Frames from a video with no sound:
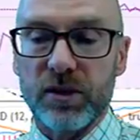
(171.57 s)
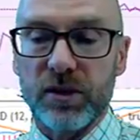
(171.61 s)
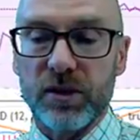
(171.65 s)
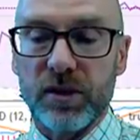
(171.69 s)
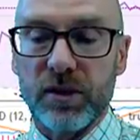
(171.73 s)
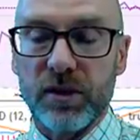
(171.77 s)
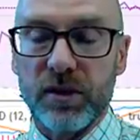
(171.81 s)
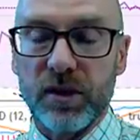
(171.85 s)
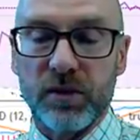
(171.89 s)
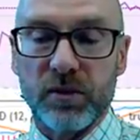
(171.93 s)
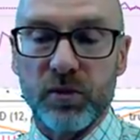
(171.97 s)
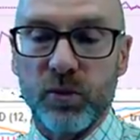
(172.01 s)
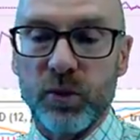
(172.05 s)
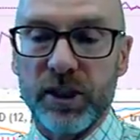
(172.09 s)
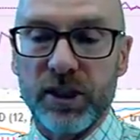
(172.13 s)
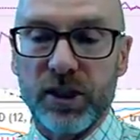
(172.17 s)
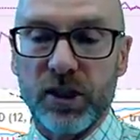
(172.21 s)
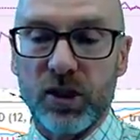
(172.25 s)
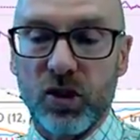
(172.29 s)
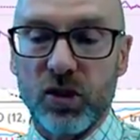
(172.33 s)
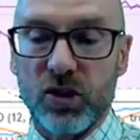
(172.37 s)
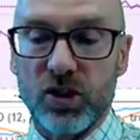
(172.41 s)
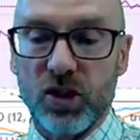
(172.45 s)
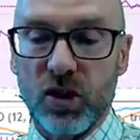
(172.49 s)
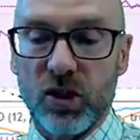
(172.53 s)
the
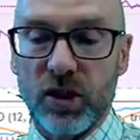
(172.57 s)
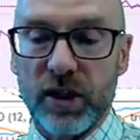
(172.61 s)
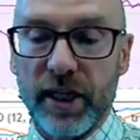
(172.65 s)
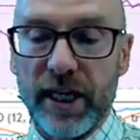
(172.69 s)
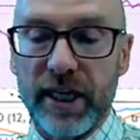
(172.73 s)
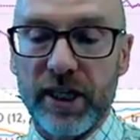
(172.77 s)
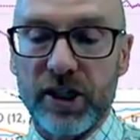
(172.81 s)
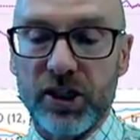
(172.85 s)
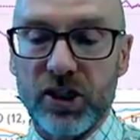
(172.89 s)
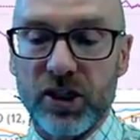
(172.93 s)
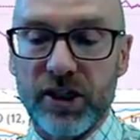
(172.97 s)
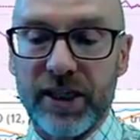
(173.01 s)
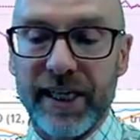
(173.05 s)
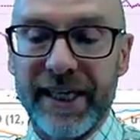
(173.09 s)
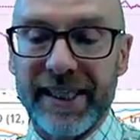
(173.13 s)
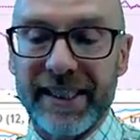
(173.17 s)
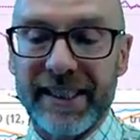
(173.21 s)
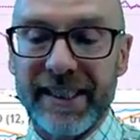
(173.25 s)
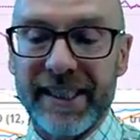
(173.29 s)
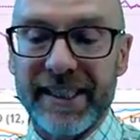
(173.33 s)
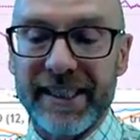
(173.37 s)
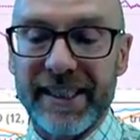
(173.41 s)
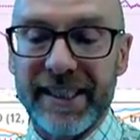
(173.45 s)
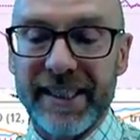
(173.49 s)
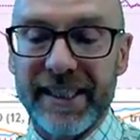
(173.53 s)
recent consolidation, it
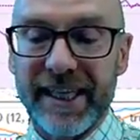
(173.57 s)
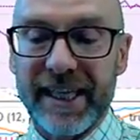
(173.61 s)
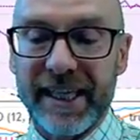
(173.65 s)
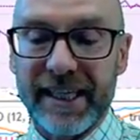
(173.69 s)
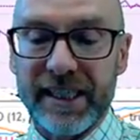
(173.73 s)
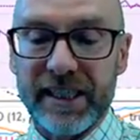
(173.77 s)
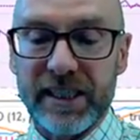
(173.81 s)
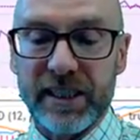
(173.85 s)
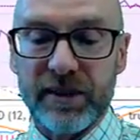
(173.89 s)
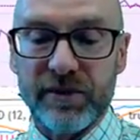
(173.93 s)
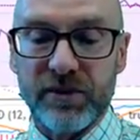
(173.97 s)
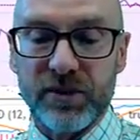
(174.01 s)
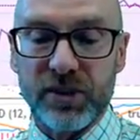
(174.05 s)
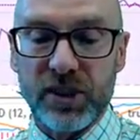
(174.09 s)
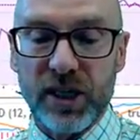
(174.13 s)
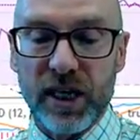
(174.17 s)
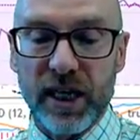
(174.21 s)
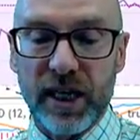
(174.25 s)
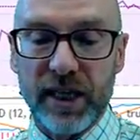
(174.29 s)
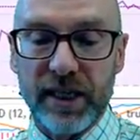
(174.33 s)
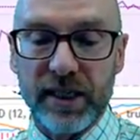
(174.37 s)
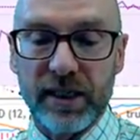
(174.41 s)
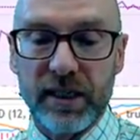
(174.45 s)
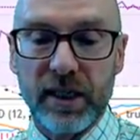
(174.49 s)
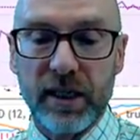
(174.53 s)
is a negative
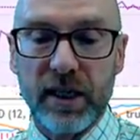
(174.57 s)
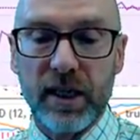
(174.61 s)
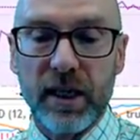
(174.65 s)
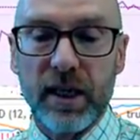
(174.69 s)
sign.